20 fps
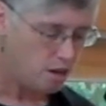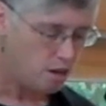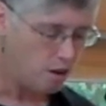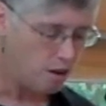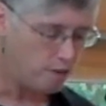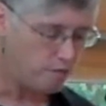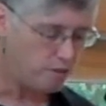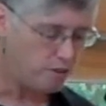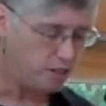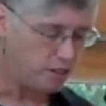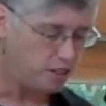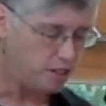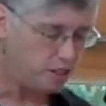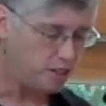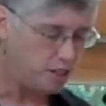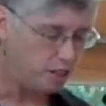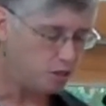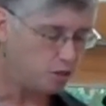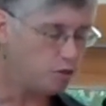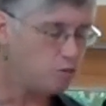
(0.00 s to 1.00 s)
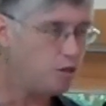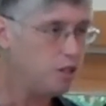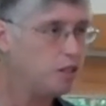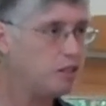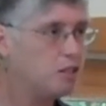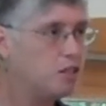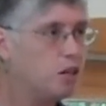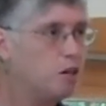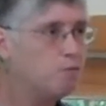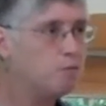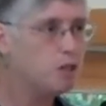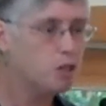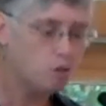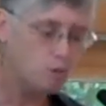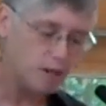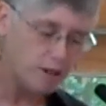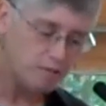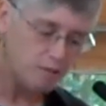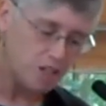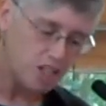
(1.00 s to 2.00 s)
often including some
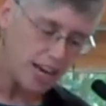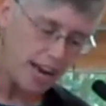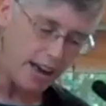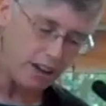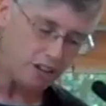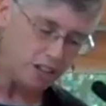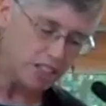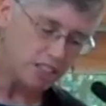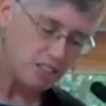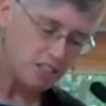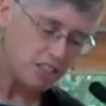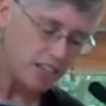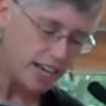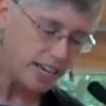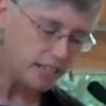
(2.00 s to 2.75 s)
degree of challenge,